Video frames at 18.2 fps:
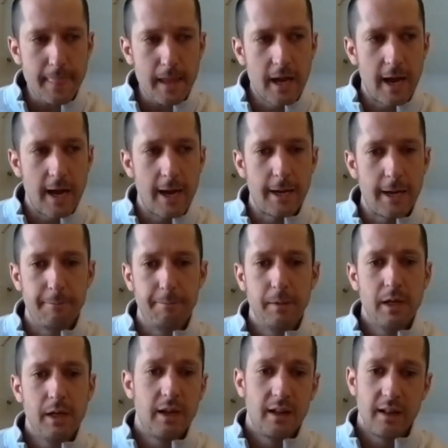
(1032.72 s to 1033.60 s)
A
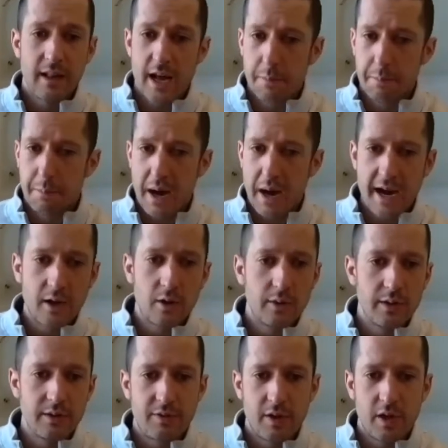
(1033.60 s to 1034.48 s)
lot of
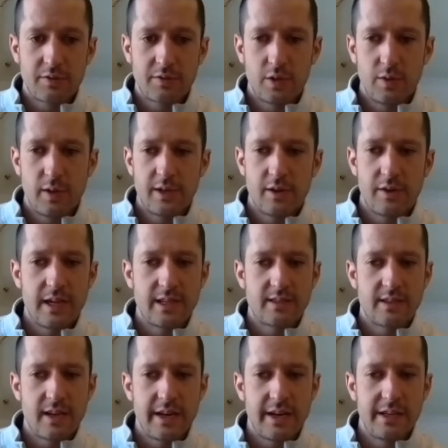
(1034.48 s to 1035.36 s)
bio involved too. I know
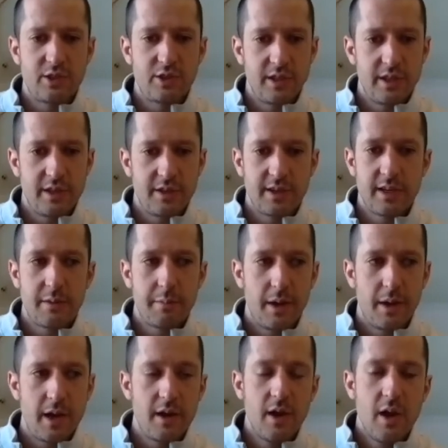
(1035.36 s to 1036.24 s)
that's not engineering,
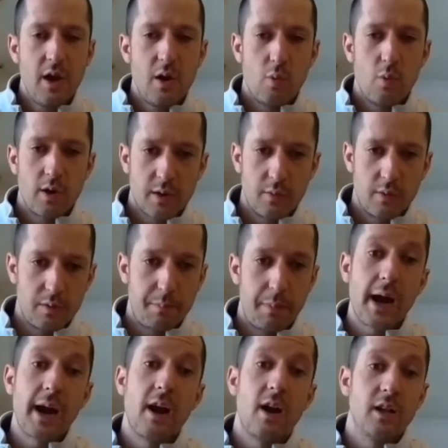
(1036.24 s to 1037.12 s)
but working with
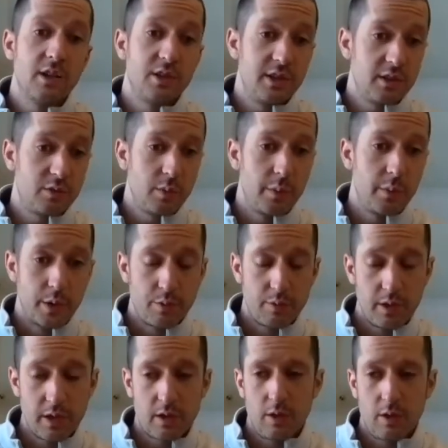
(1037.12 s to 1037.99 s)
biologists. We work
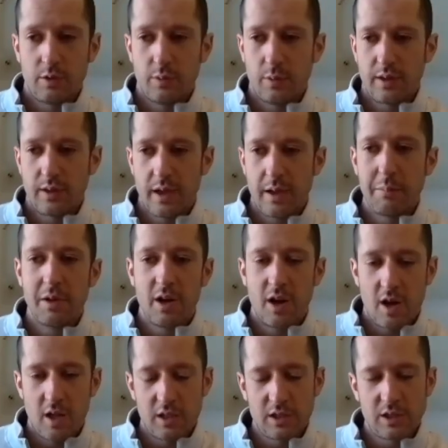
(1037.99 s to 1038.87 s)
really closely with
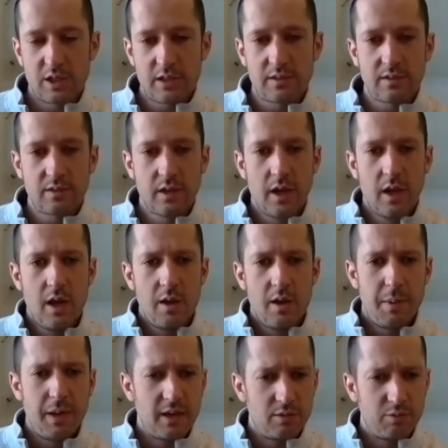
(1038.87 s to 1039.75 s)
immunologists
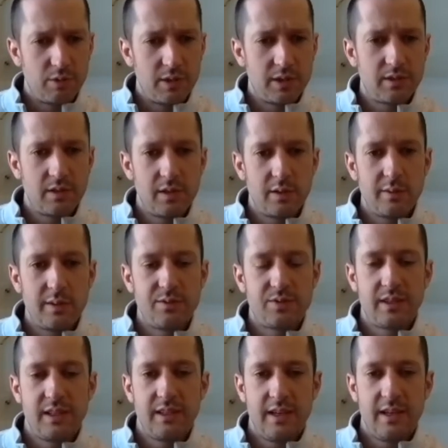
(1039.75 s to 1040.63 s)
because recently we've
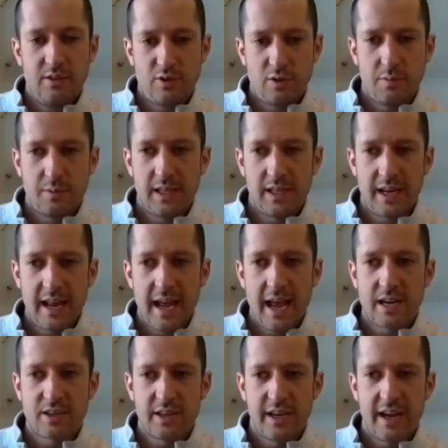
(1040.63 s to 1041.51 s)
seen histotripsy can
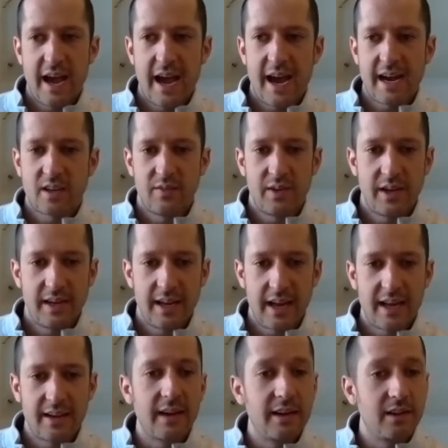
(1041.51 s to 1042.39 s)
actually activate an
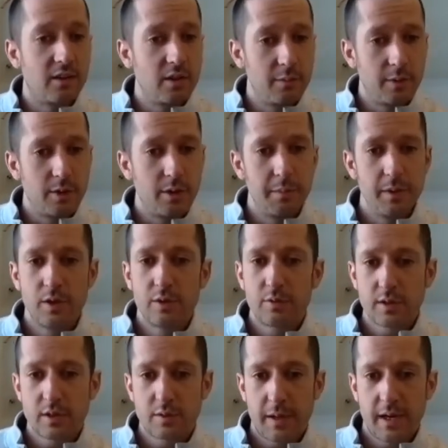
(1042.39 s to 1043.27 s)
anti-tumor immune
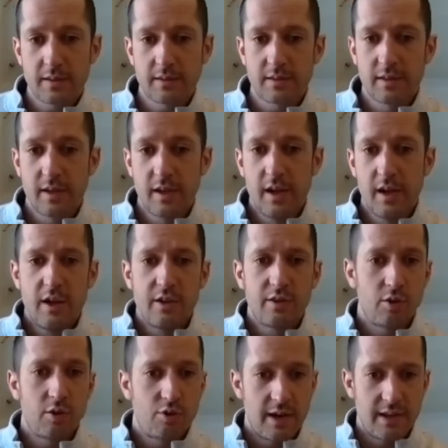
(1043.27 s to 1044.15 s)
response.
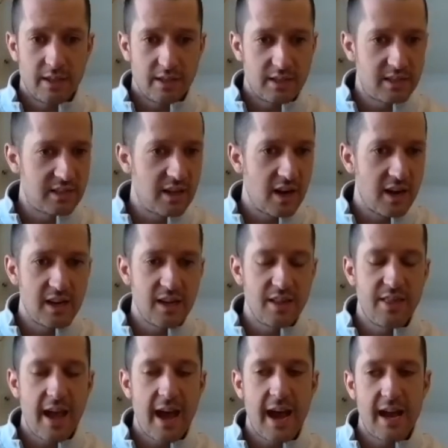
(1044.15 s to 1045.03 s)
So trying to study
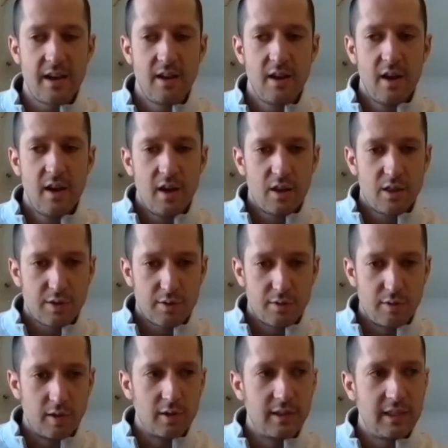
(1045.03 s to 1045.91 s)
that
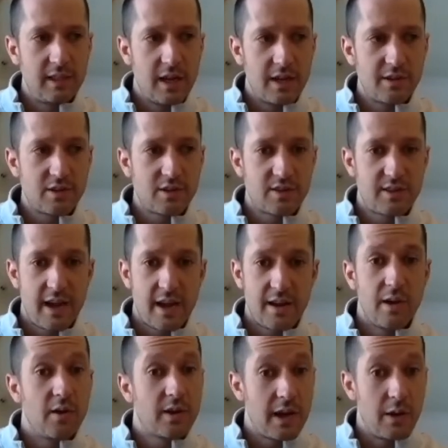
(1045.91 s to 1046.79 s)
thoroughly to
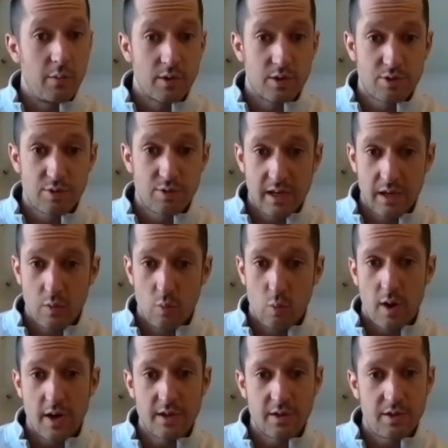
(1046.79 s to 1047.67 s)
understand, okay, we're treating
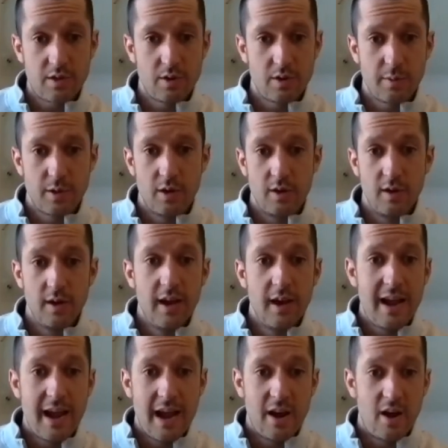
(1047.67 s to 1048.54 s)
one tumor
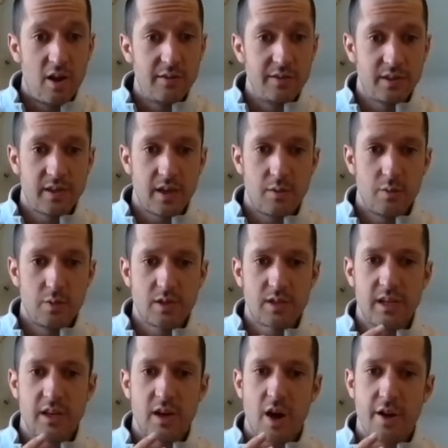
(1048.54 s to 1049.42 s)
and all of a sudden we're
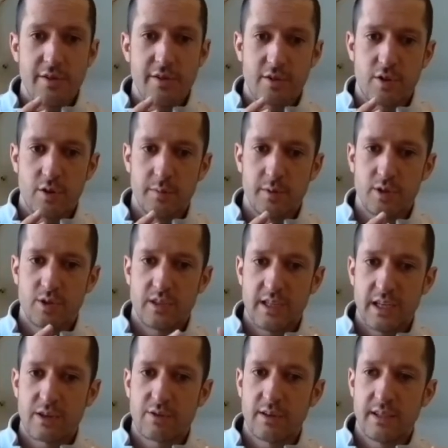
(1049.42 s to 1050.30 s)
seeing other tumors
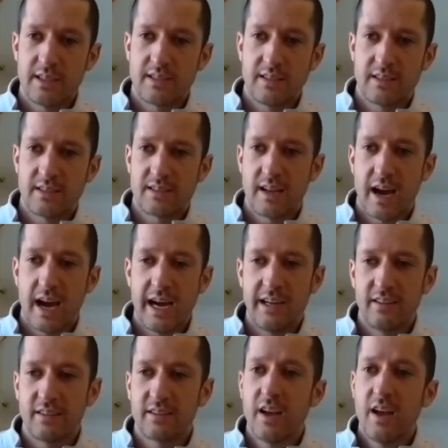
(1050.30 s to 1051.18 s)
decrease in
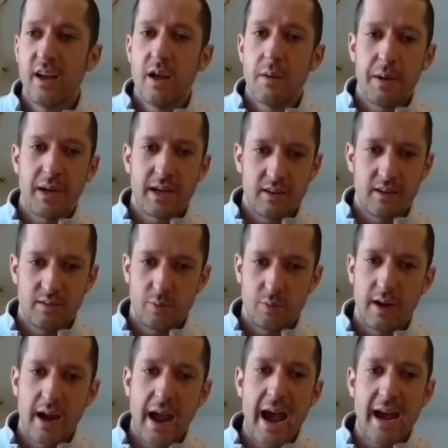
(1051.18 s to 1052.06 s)
size because
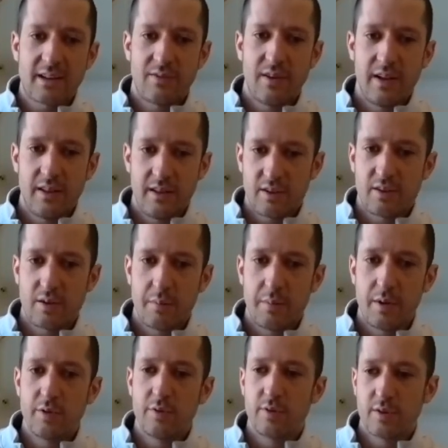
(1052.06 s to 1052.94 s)
we're activating this
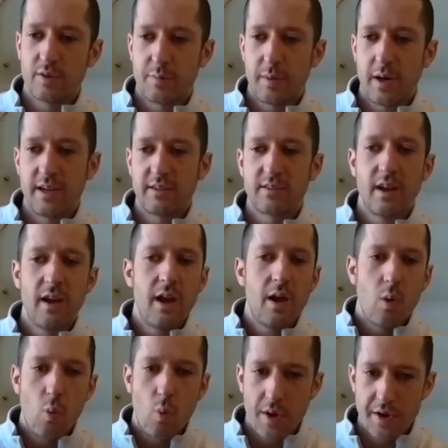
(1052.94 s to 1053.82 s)
immune response.
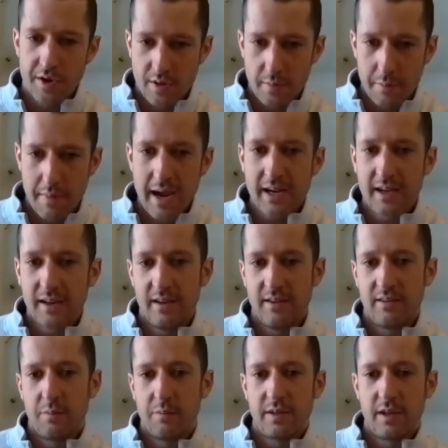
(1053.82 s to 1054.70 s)
What are the
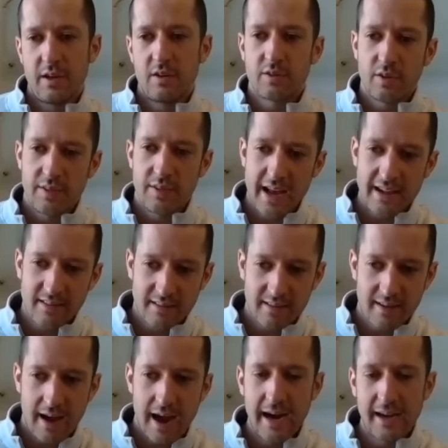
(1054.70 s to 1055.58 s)
mechanisms there? So that's
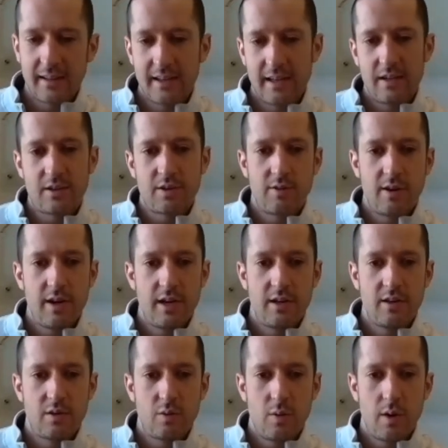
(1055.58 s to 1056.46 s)
highly
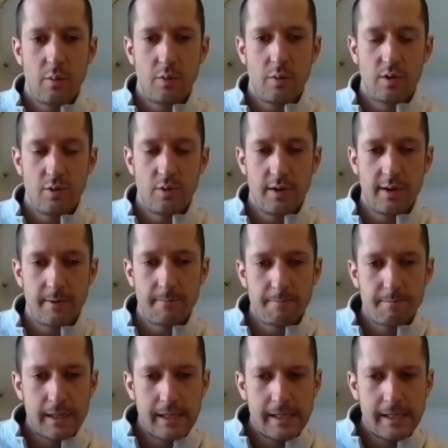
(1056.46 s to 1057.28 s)
integrated into what we're doing.